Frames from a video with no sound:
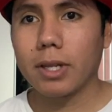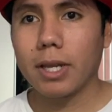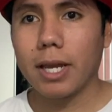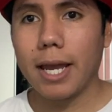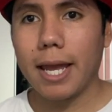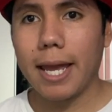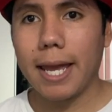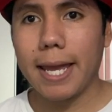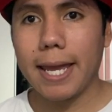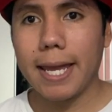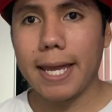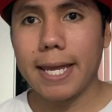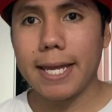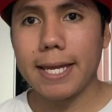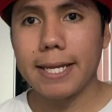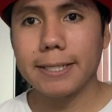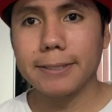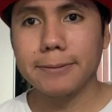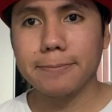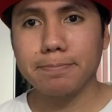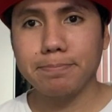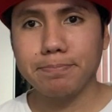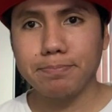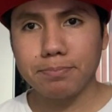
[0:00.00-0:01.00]

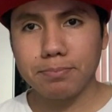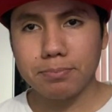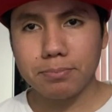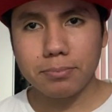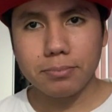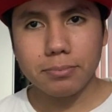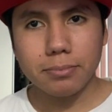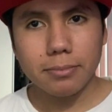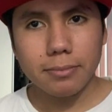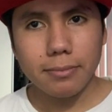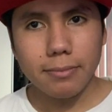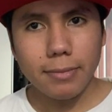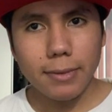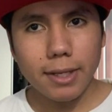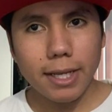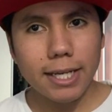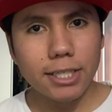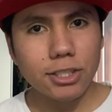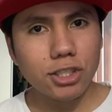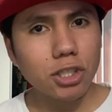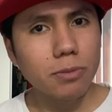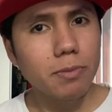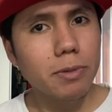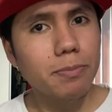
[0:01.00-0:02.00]
and it
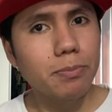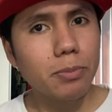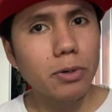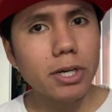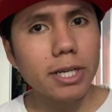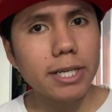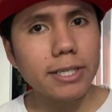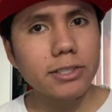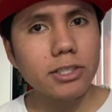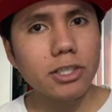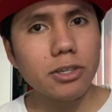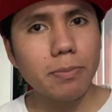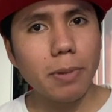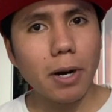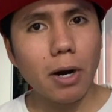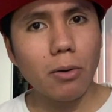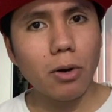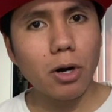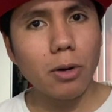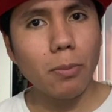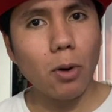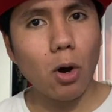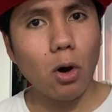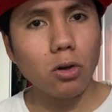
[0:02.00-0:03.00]
should be pretty easy to power
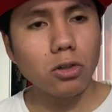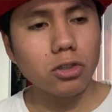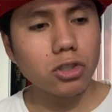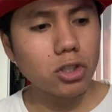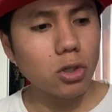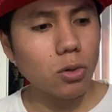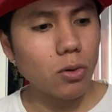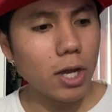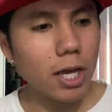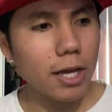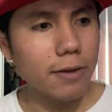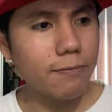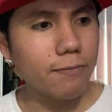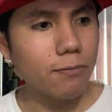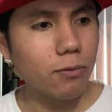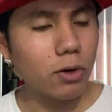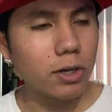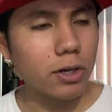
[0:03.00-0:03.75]
up. Also, if for